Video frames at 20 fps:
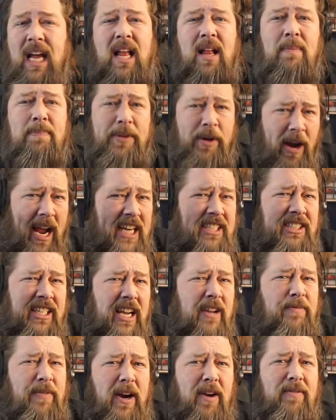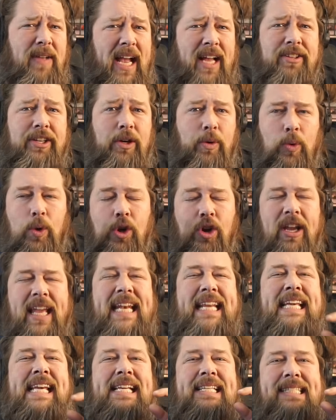they're actually a fair value. You're
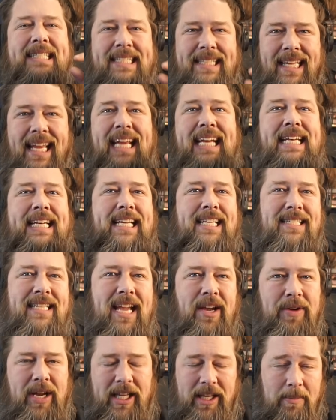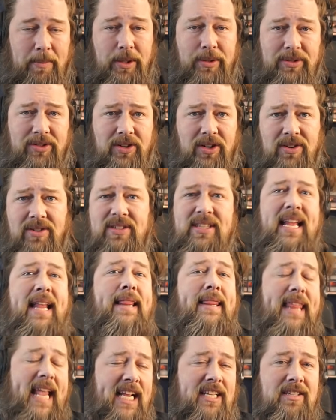getting a slight discount on the boosters
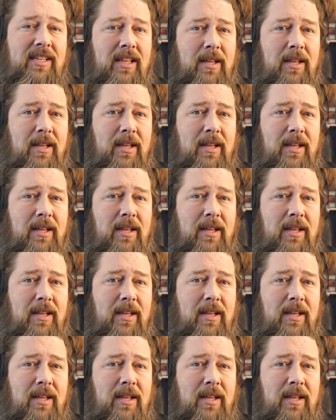thanks to the